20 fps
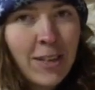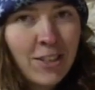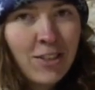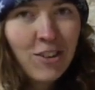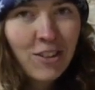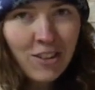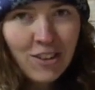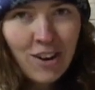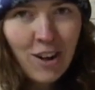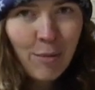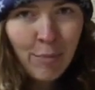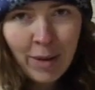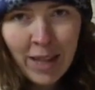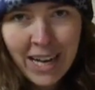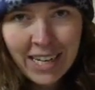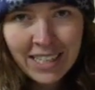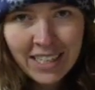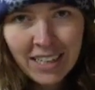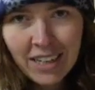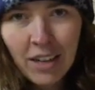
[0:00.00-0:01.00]
sure they're not
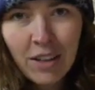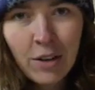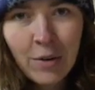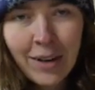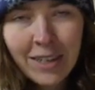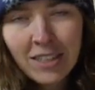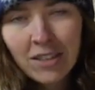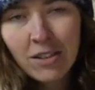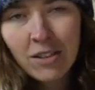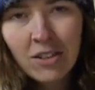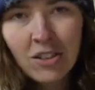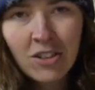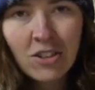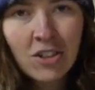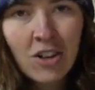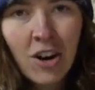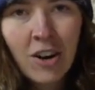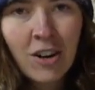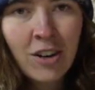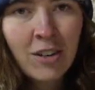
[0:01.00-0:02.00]
plastic, otherwise they'll just
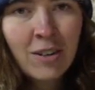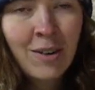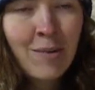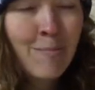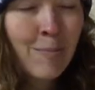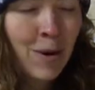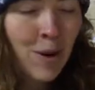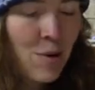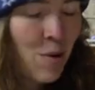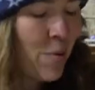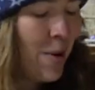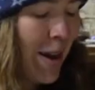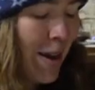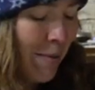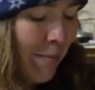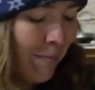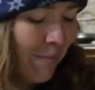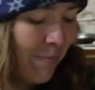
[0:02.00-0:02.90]
char and burn away.